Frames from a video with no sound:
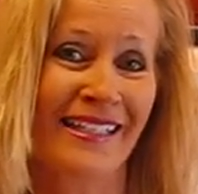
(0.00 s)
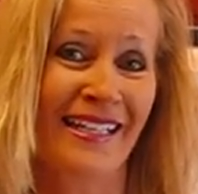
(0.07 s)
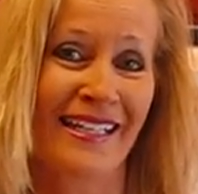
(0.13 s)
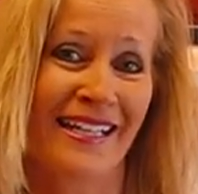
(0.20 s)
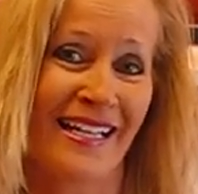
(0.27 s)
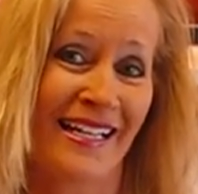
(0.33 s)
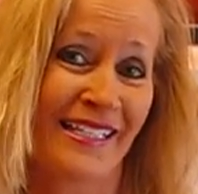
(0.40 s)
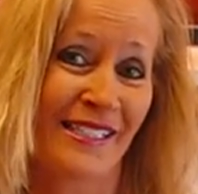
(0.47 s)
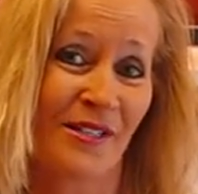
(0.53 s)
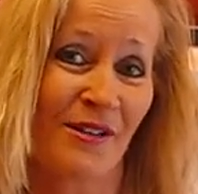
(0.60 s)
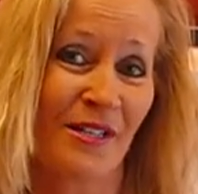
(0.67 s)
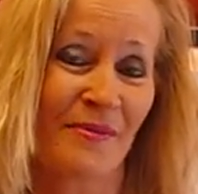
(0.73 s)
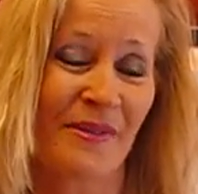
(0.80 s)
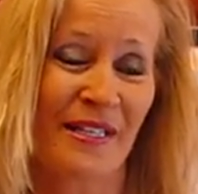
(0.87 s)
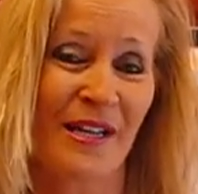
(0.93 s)
and it's
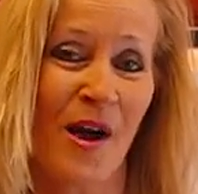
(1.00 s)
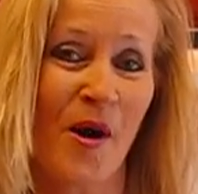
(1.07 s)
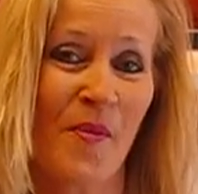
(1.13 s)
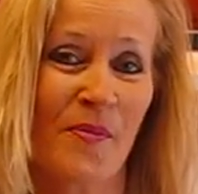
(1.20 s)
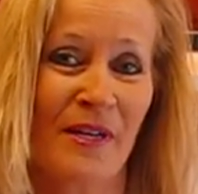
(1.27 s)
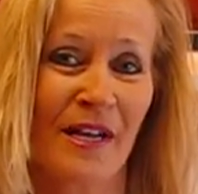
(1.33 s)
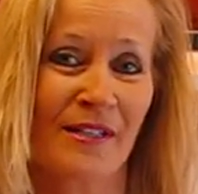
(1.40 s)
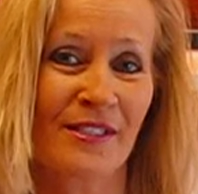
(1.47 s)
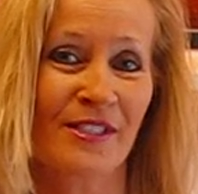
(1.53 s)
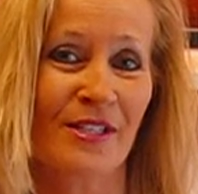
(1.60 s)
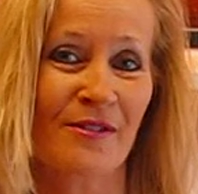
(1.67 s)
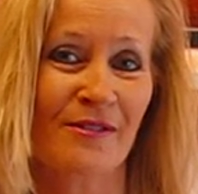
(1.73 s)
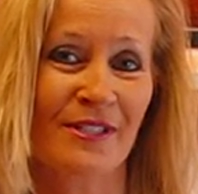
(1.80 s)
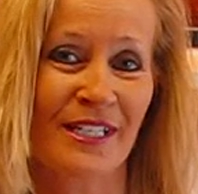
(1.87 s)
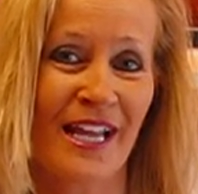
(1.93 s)
only been open on
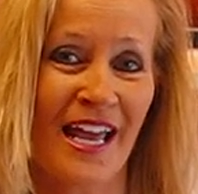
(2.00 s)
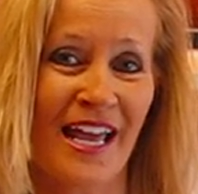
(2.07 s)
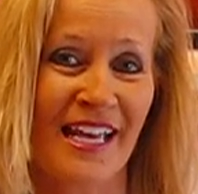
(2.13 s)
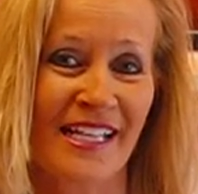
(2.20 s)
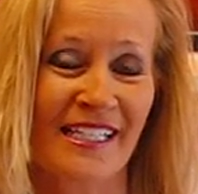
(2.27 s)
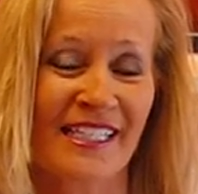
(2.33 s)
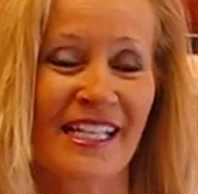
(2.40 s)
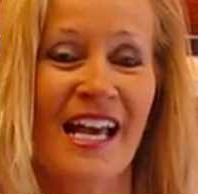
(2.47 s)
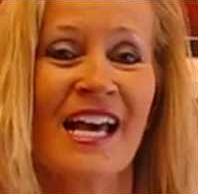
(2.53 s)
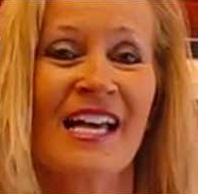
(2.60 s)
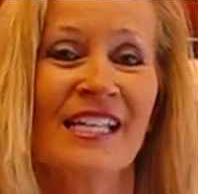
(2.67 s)
certain days.